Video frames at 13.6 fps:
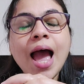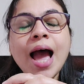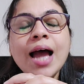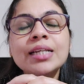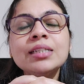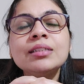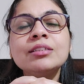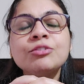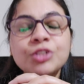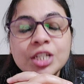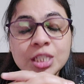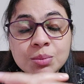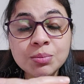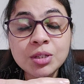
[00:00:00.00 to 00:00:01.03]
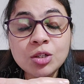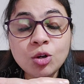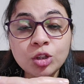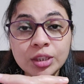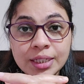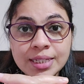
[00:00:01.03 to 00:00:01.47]
And trust me
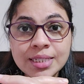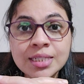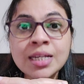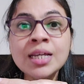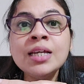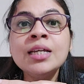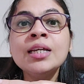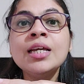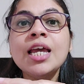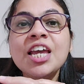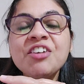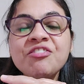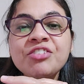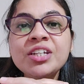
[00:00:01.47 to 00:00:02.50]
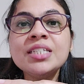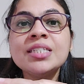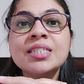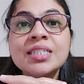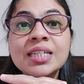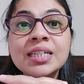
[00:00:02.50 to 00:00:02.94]
on this, every
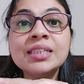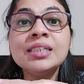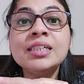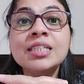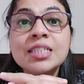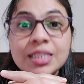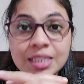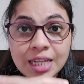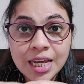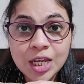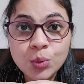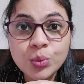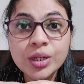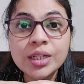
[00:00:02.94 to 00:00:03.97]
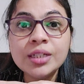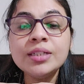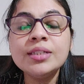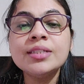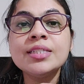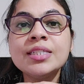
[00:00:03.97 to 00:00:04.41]
single day you
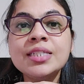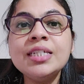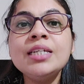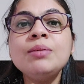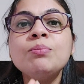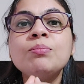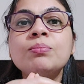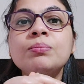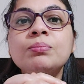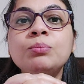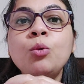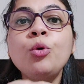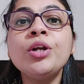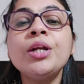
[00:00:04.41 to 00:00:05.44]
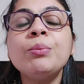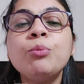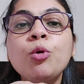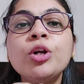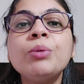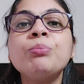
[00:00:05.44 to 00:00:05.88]
will see more and
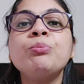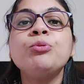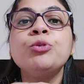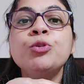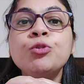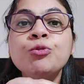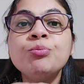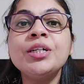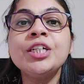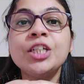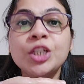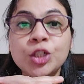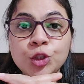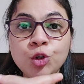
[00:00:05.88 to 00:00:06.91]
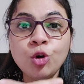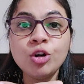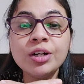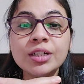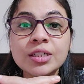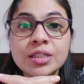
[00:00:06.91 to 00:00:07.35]
more improvement in your